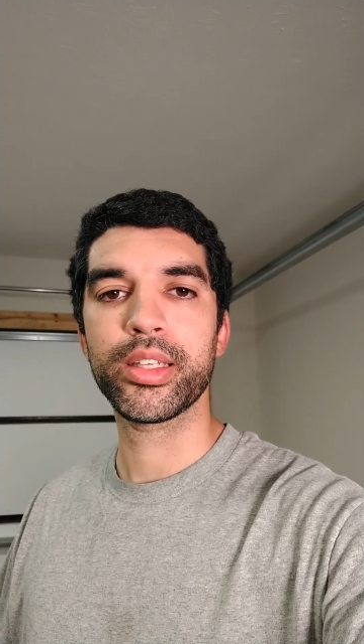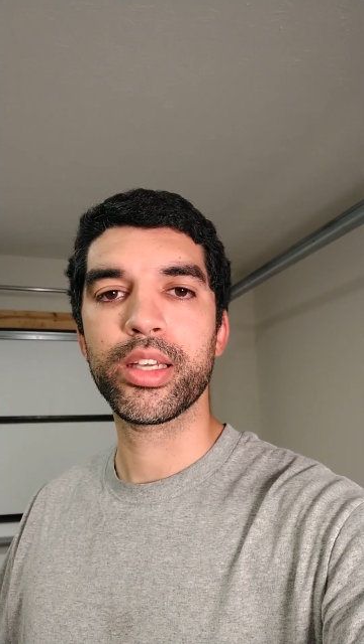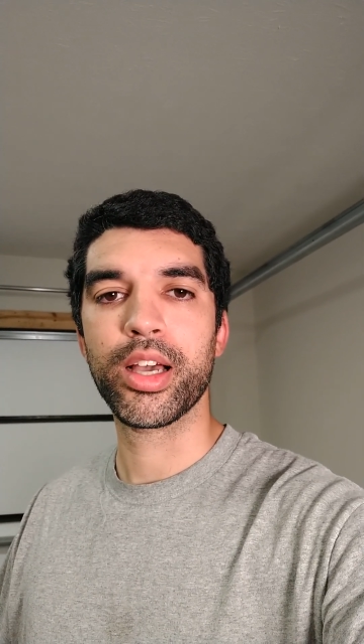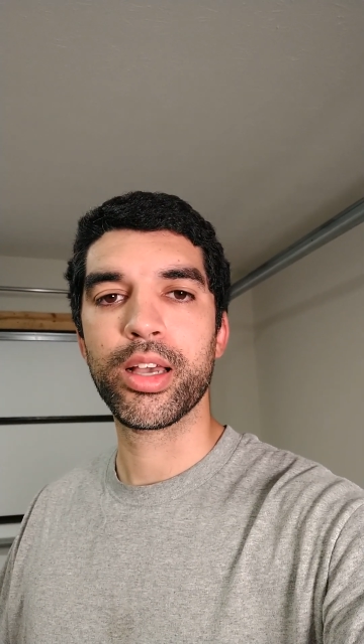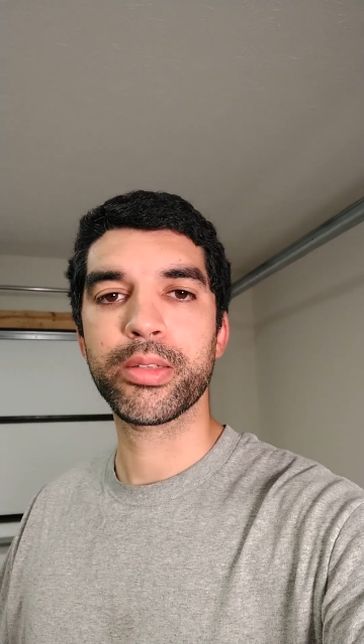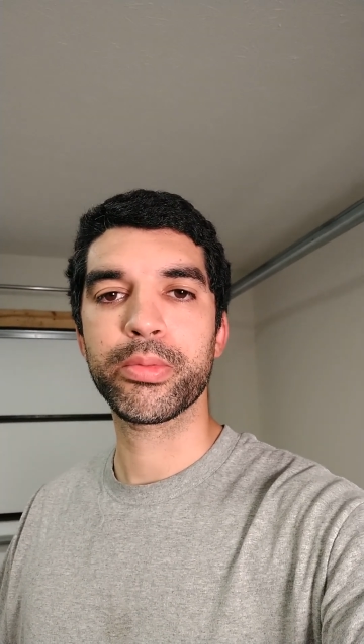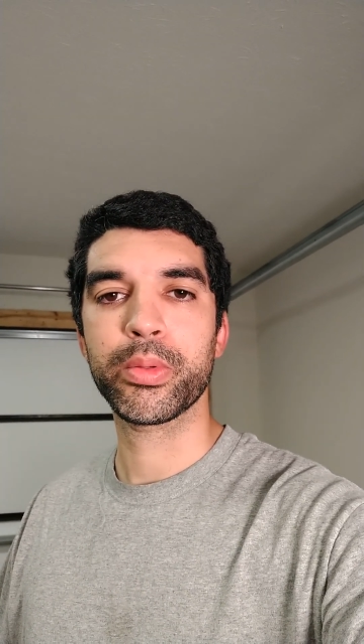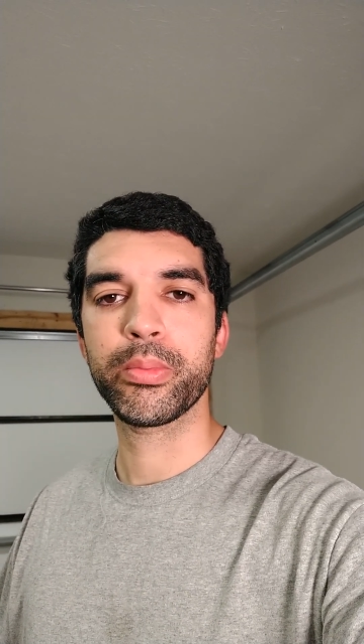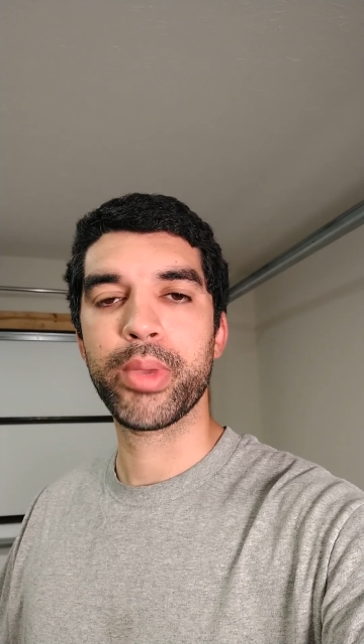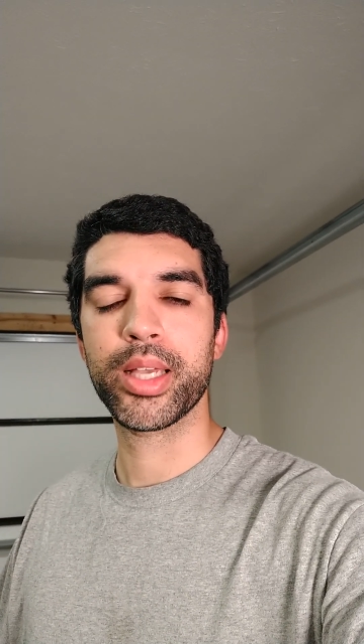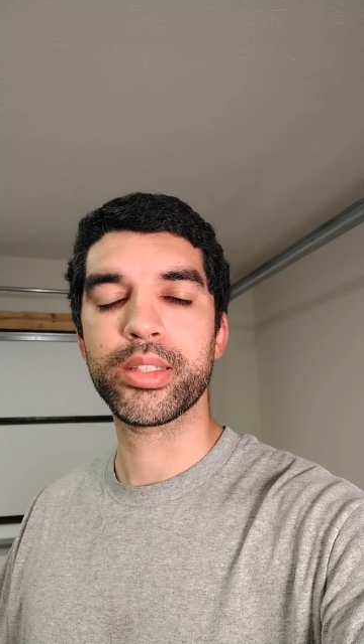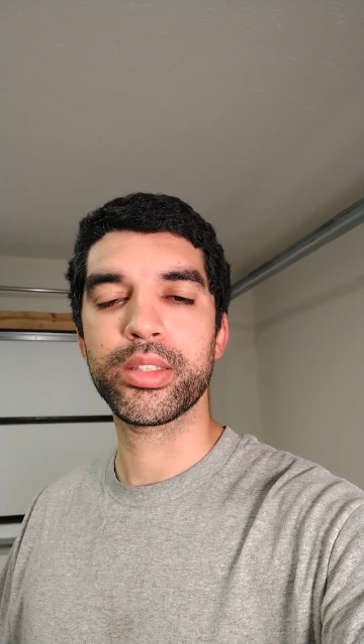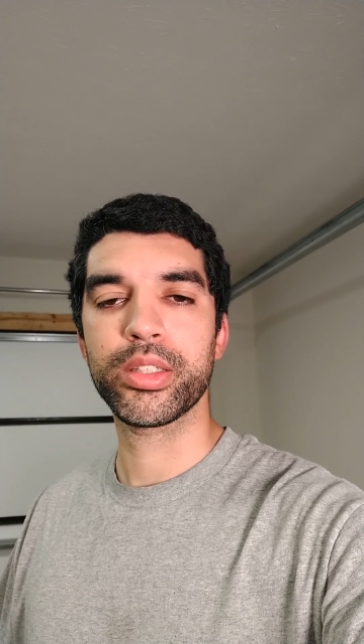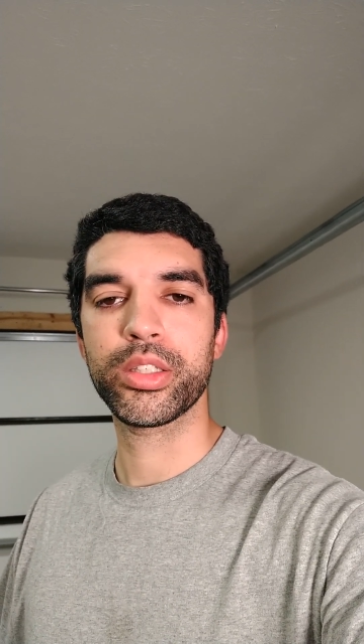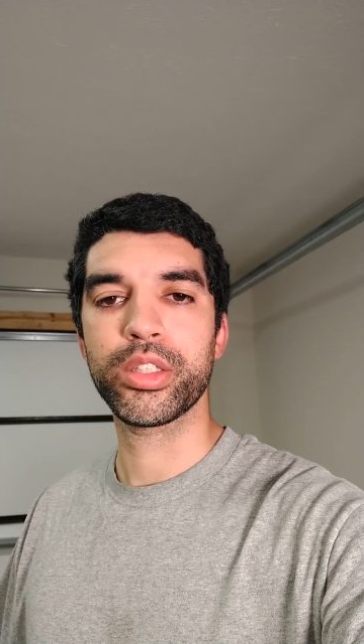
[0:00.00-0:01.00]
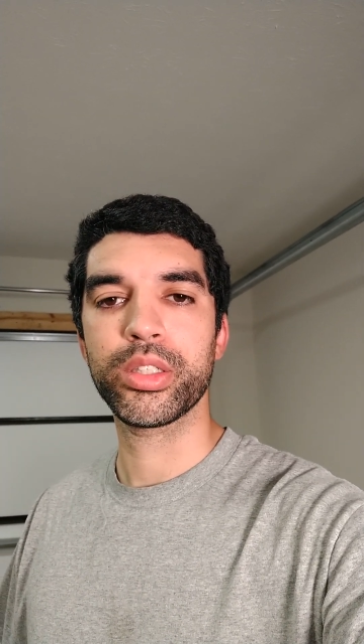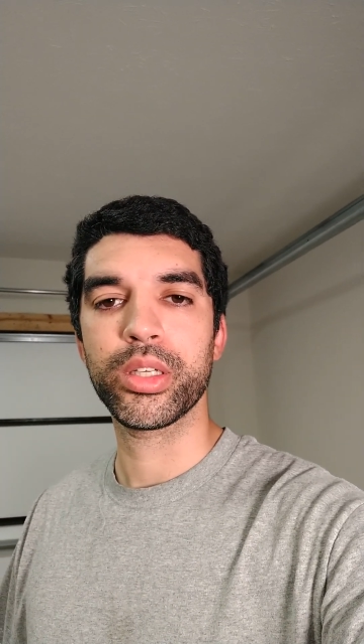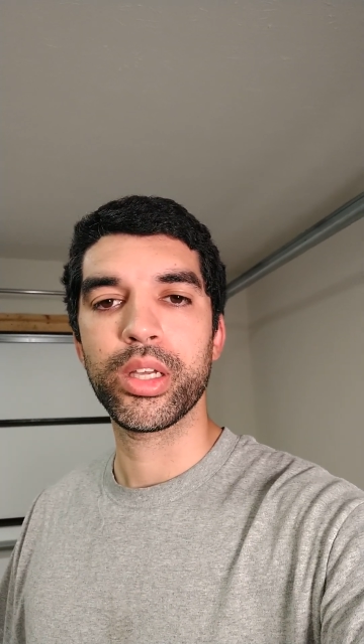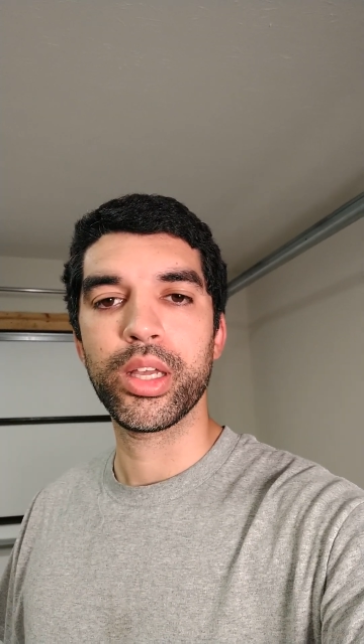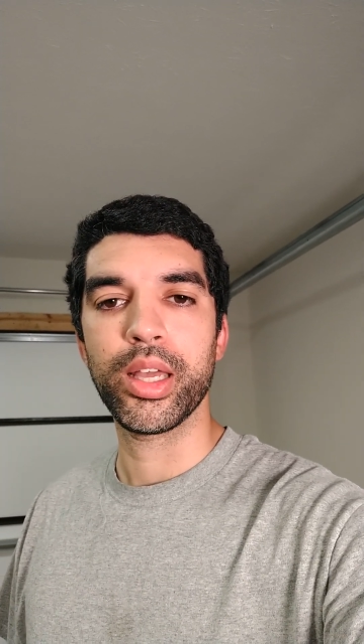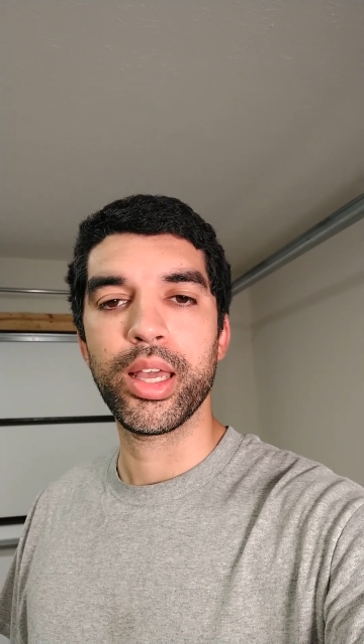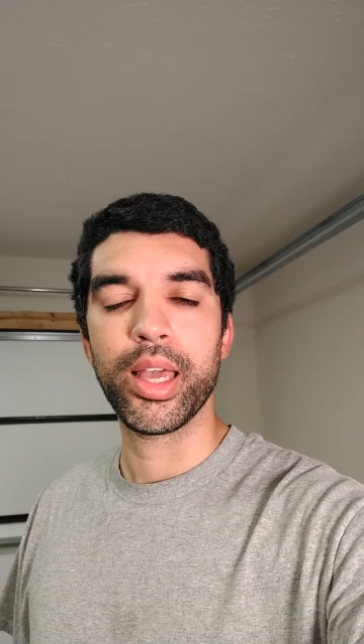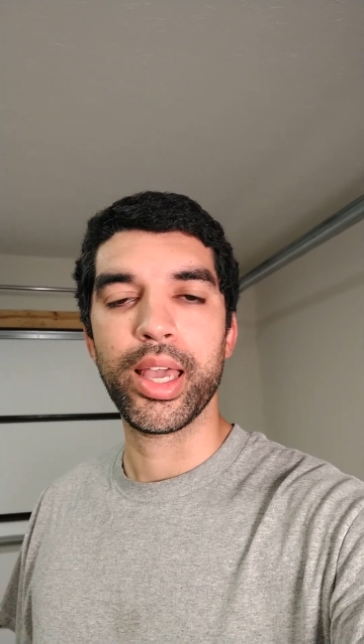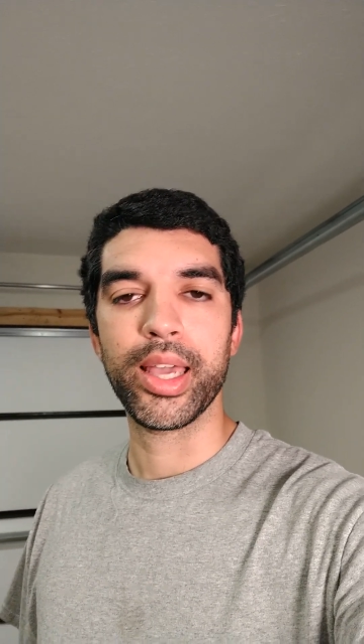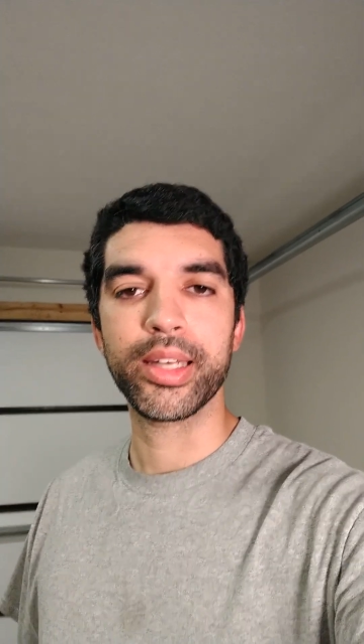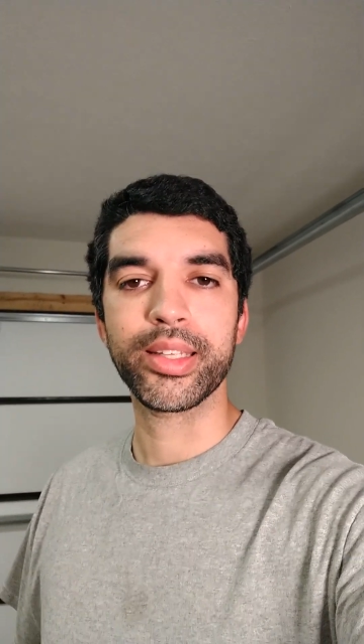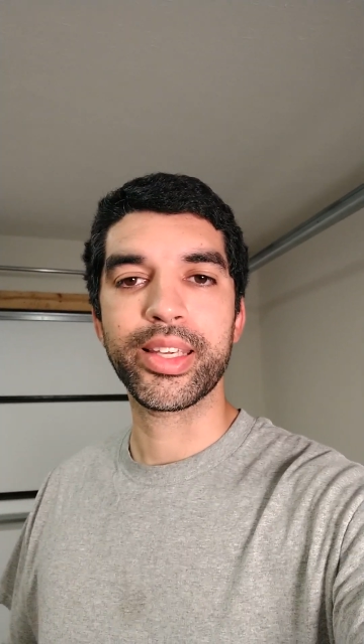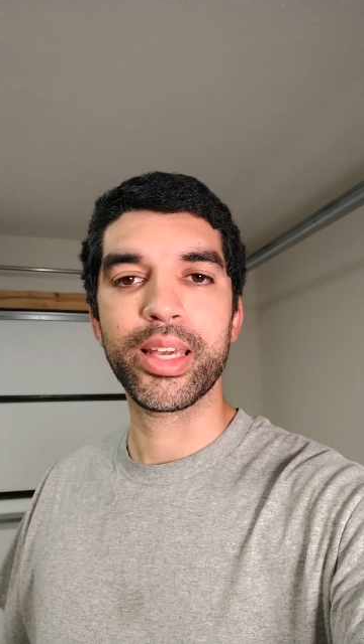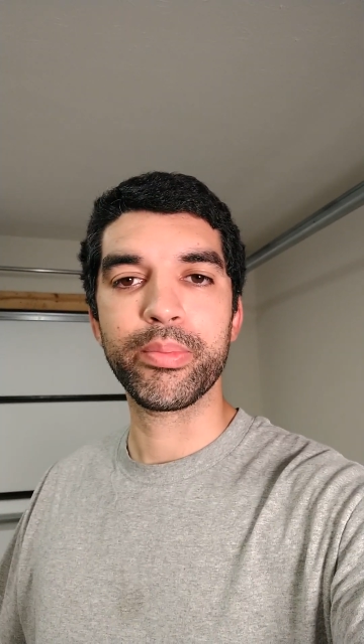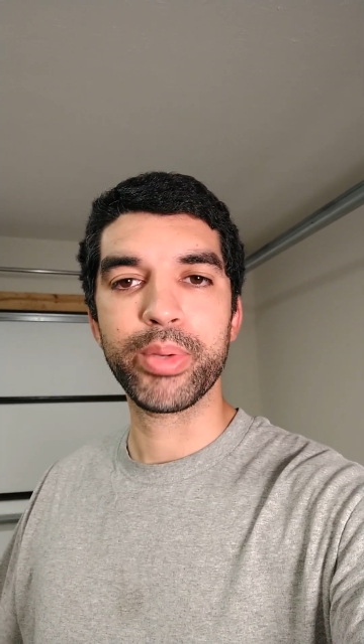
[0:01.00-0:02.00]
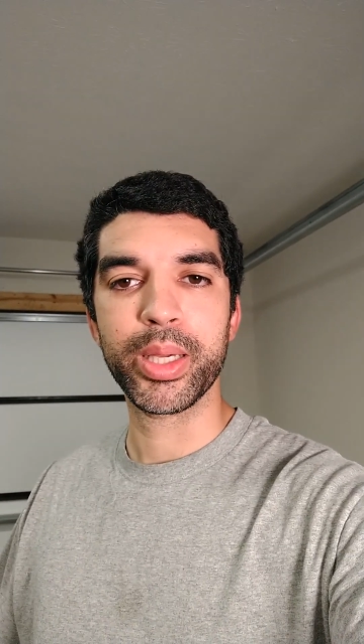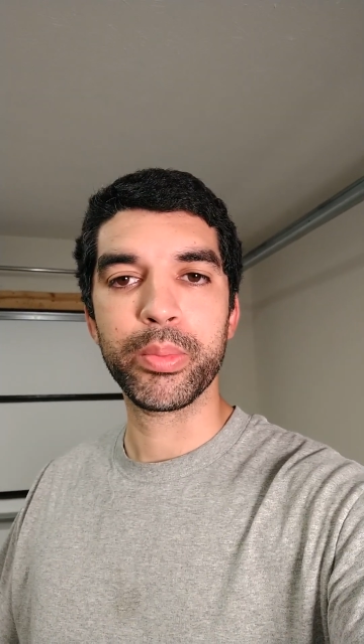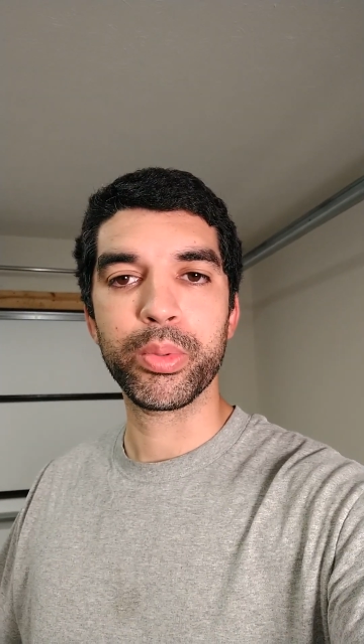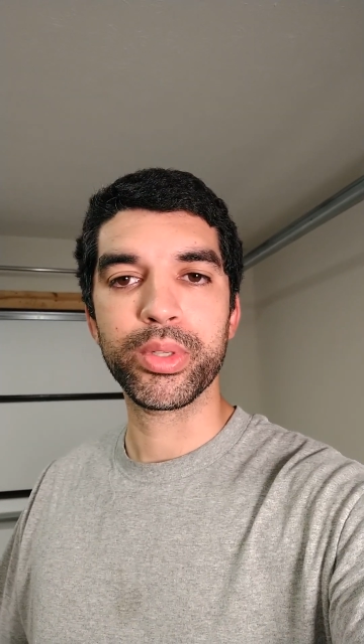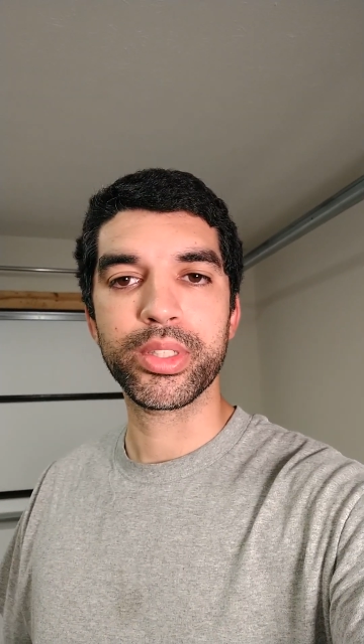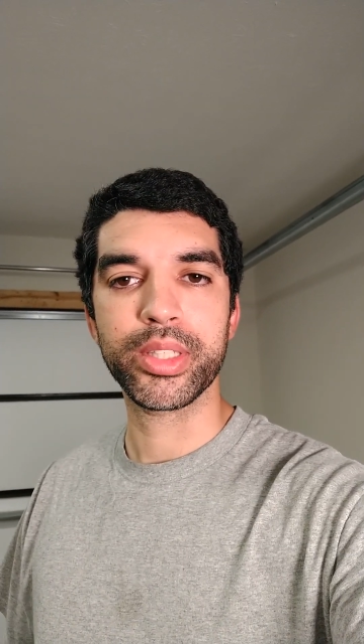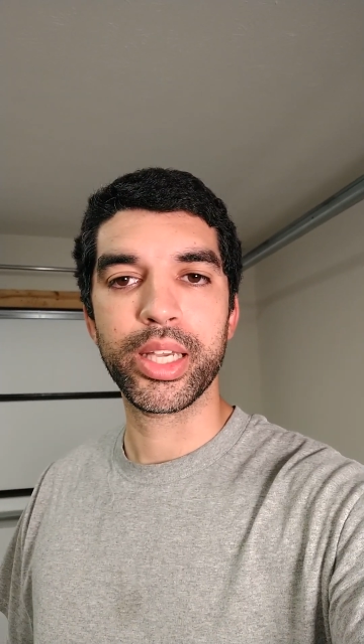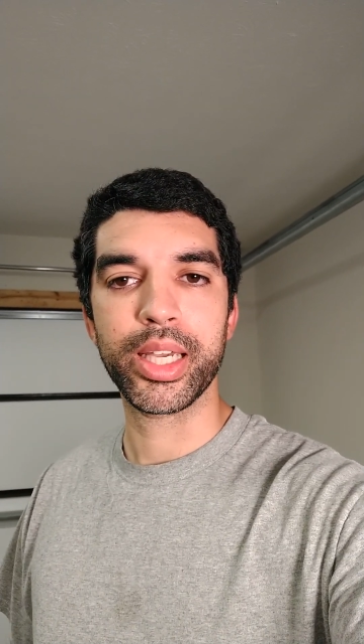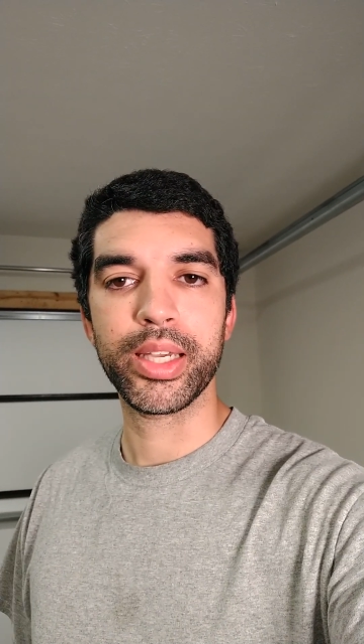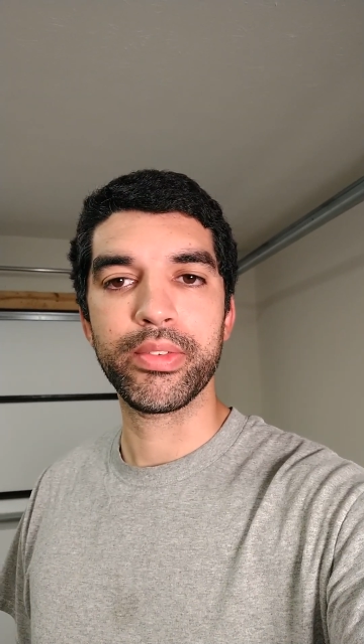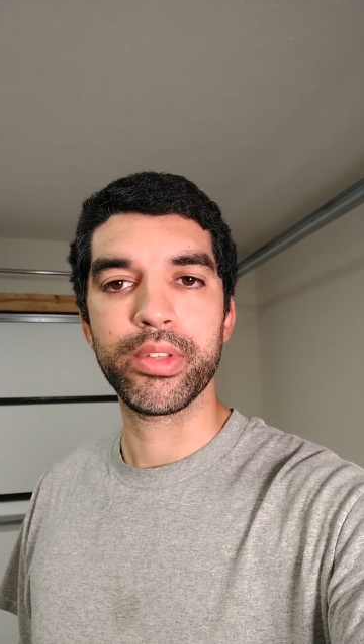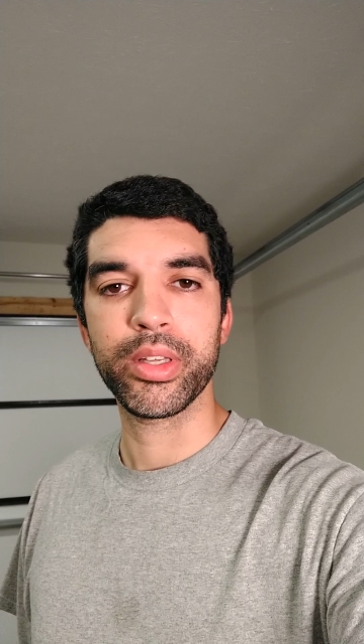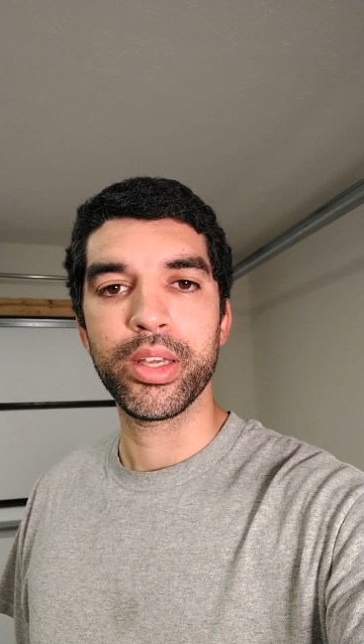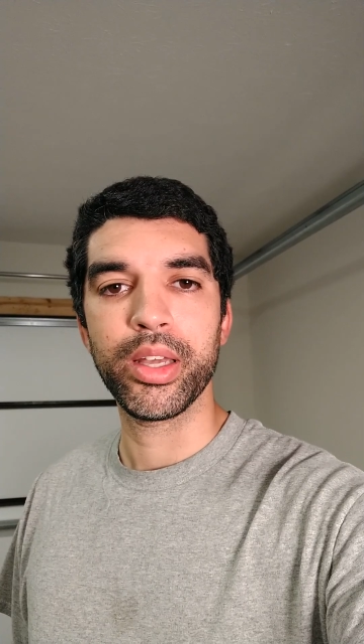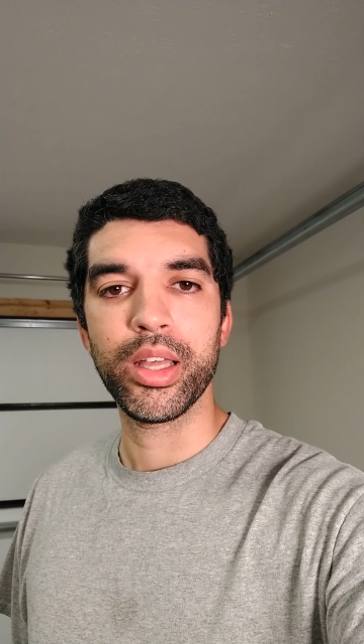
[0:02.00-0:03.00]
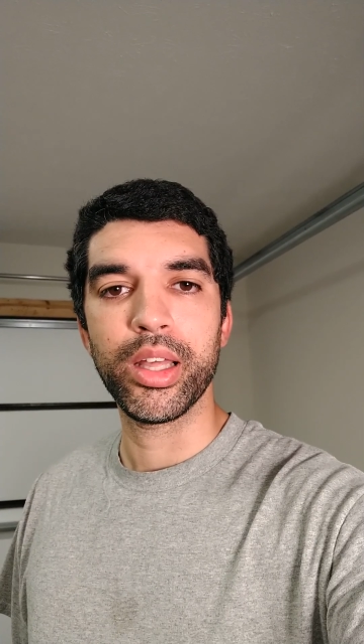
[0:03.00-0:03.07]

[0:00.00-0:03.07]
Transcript: the gospel message and get people saved.